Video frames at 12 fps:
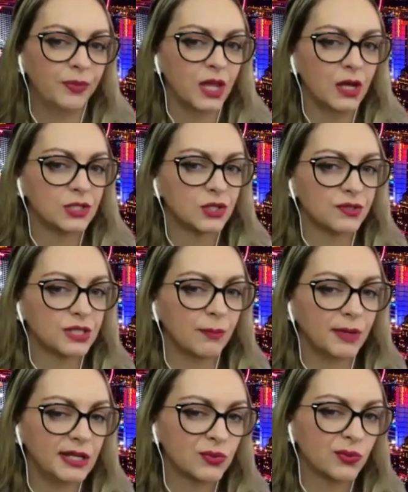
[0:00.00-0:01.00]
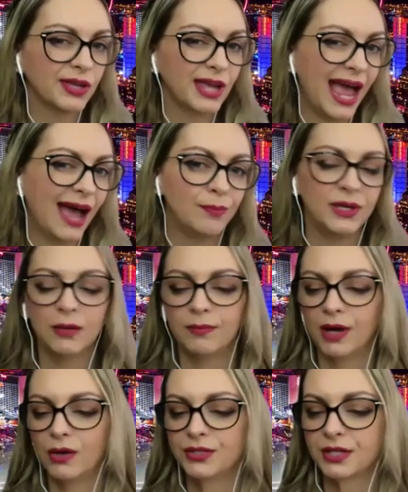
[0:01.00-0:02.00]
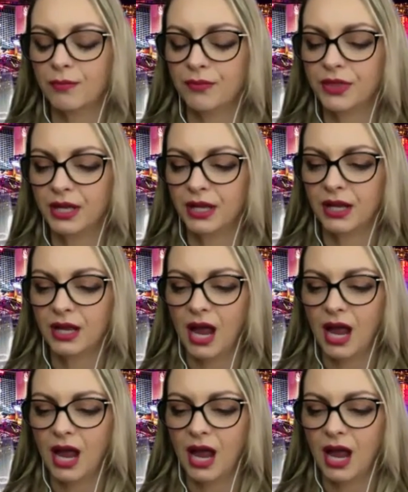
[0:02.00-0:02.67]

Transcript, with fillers: So somebody is really happy about something,